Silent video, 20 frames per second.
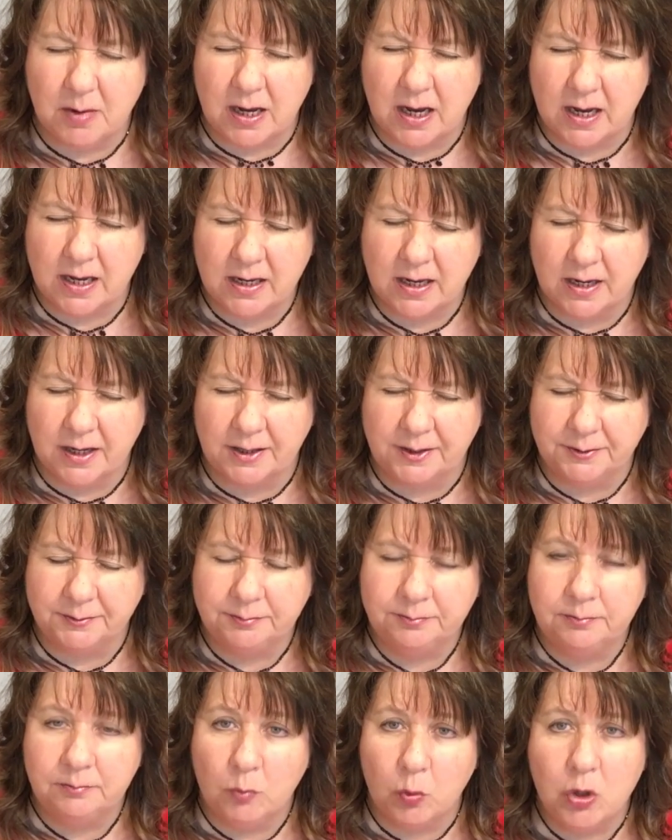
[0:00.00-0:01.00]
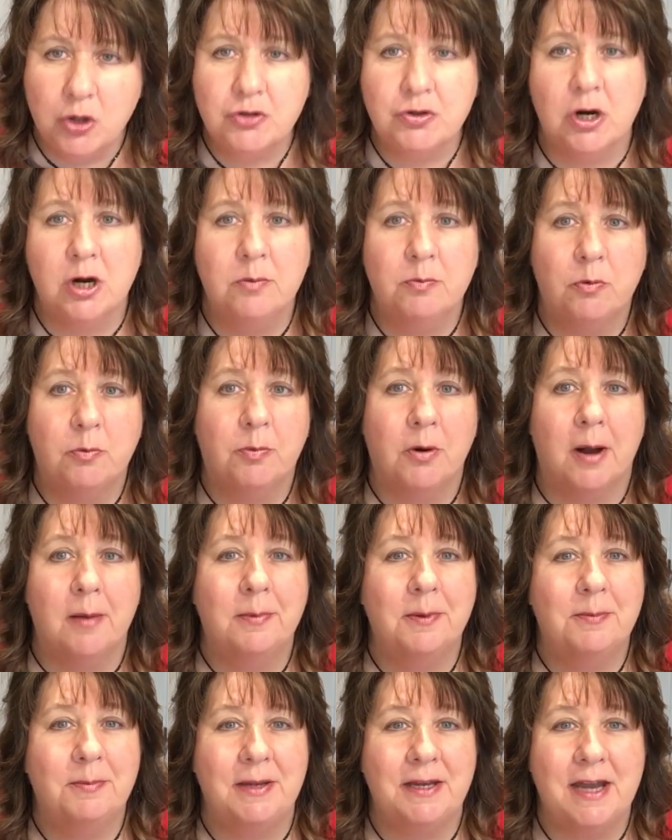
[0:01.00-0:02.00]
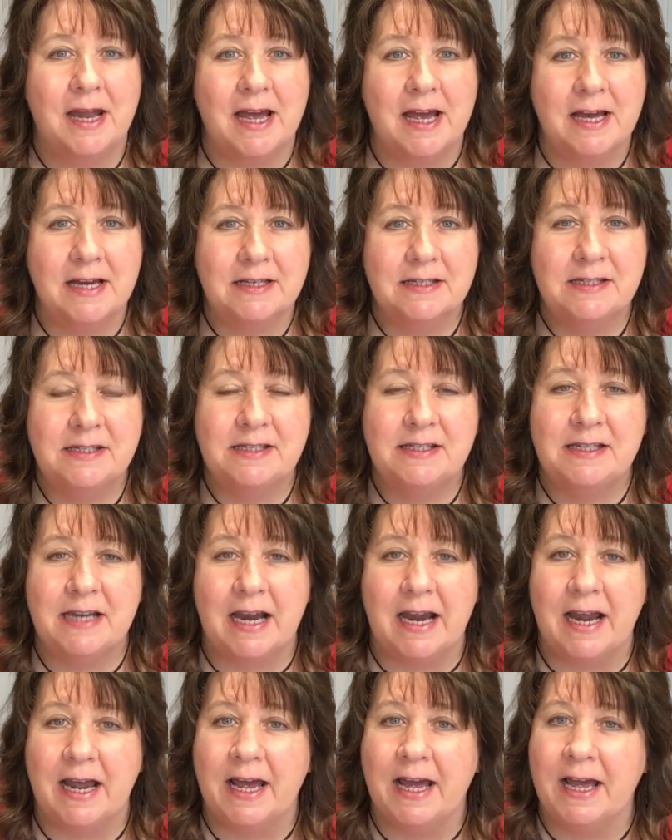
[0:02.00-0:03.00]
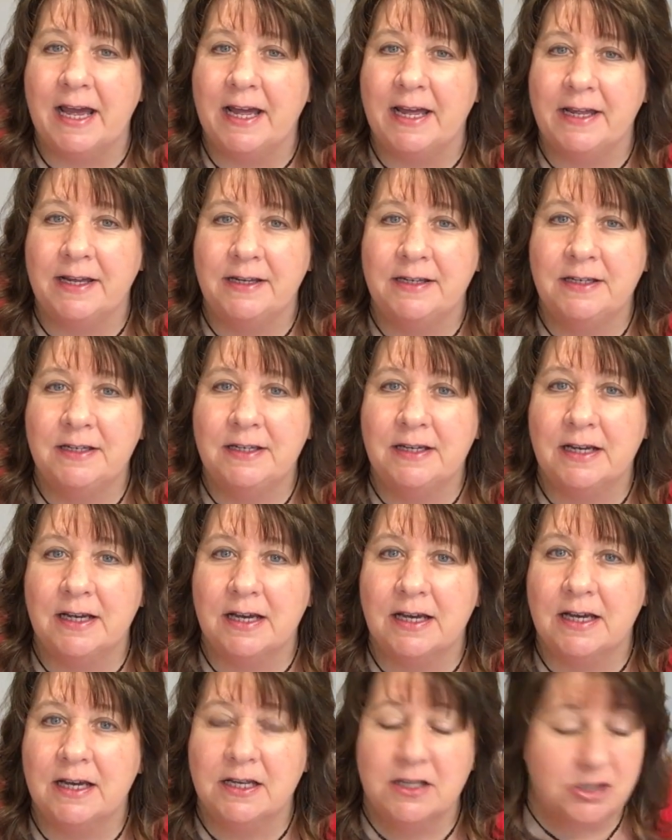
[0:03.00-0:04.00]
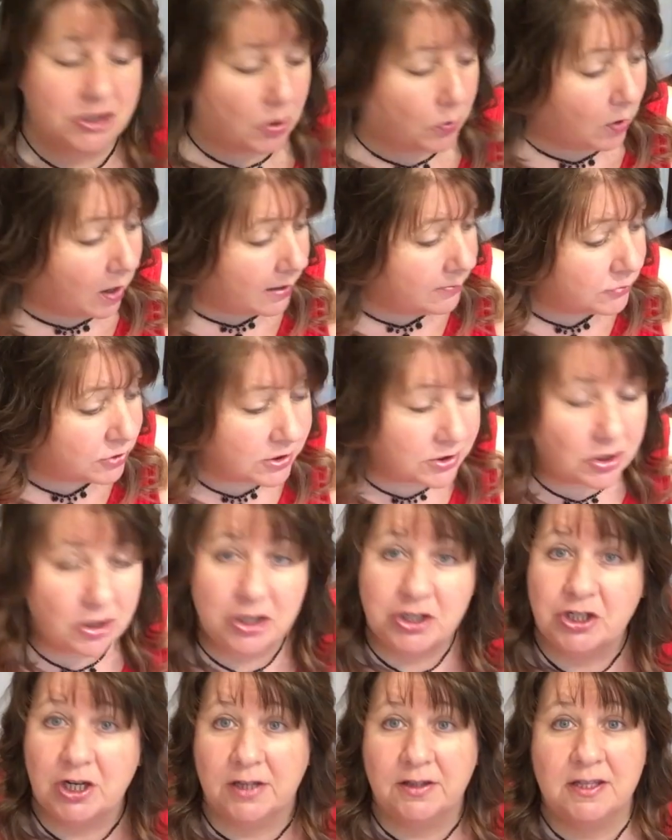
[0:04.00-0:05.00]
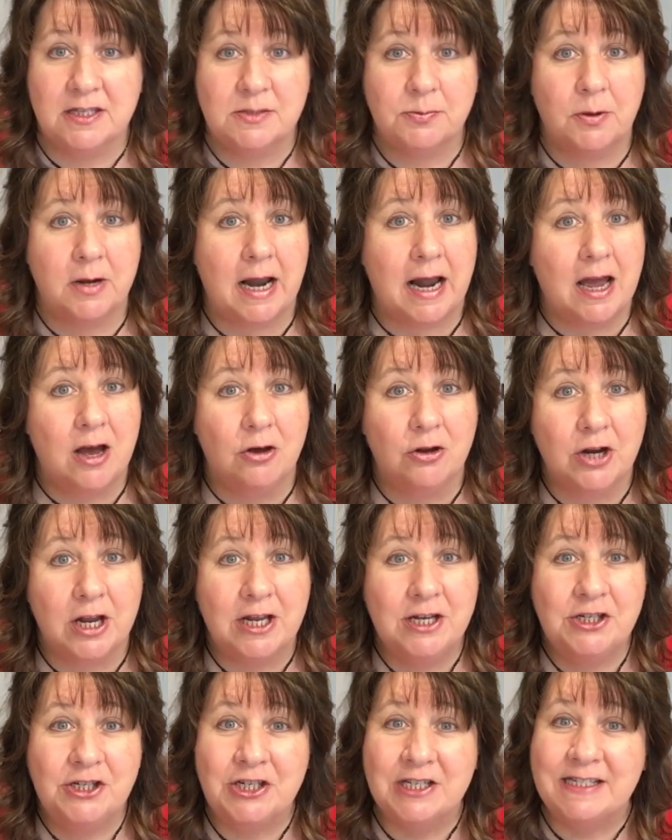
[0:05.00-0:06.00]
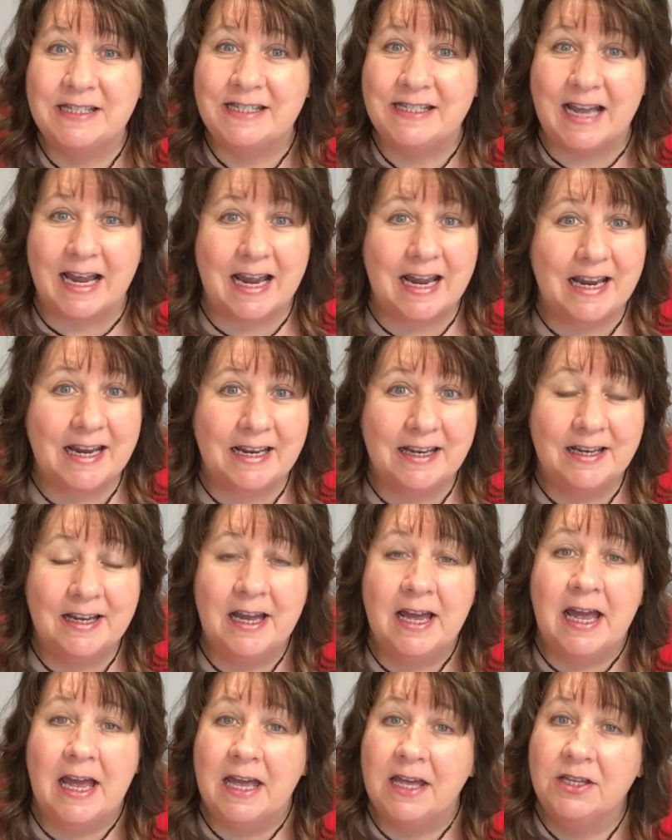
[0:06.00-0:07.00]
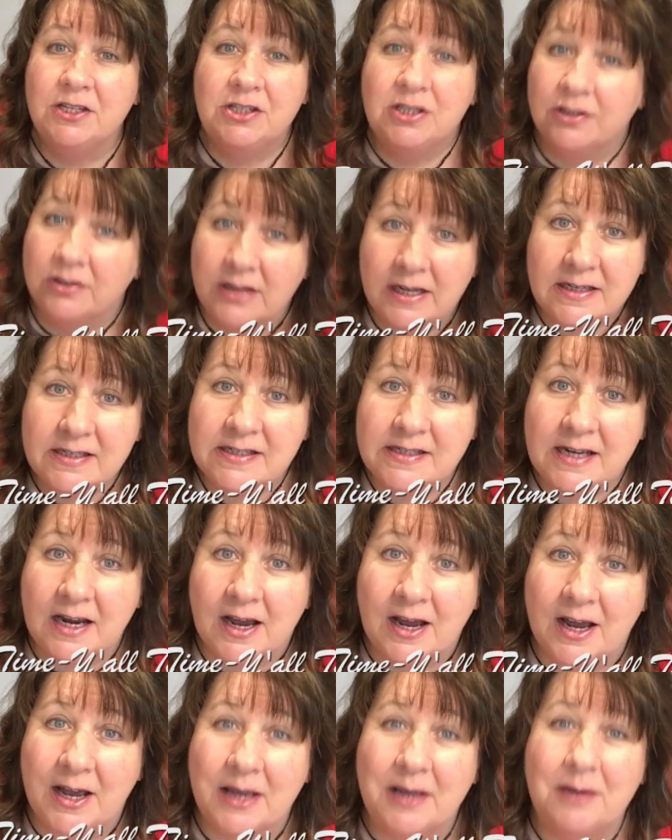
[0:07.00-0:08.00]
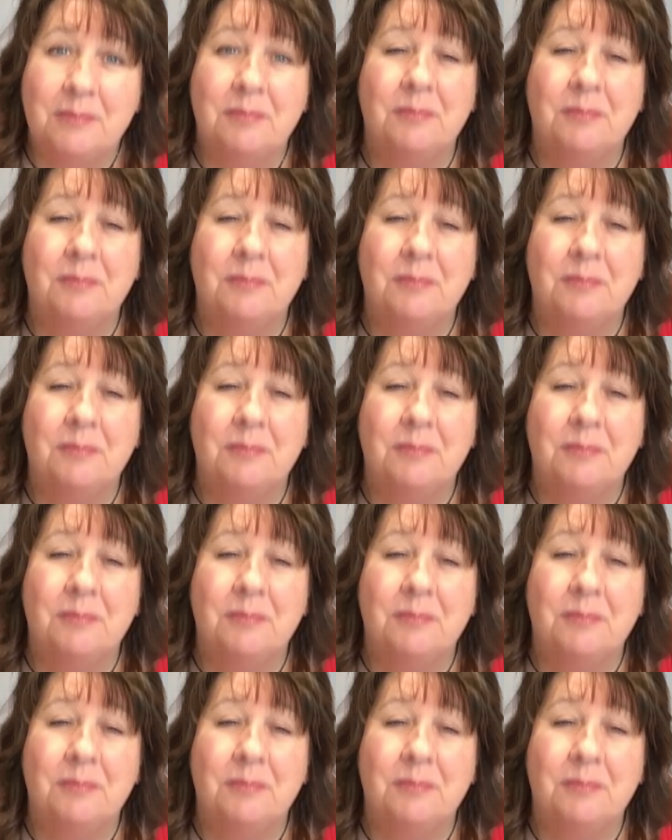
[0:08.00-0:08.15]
my wardrobe will probably be next, and so I'm just going to shut this one out and just say, until next time,